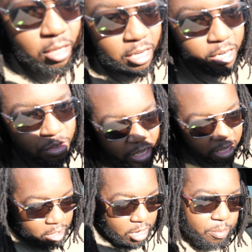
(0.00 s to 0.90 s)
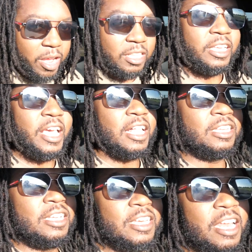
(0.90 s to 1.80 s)
in here, you get all the
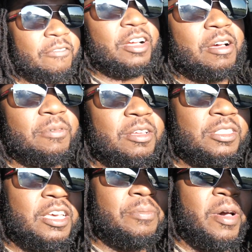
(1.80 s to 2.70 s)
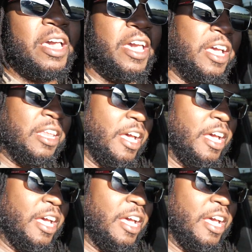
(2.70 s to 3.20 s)
practicality, never come close to hitting my head.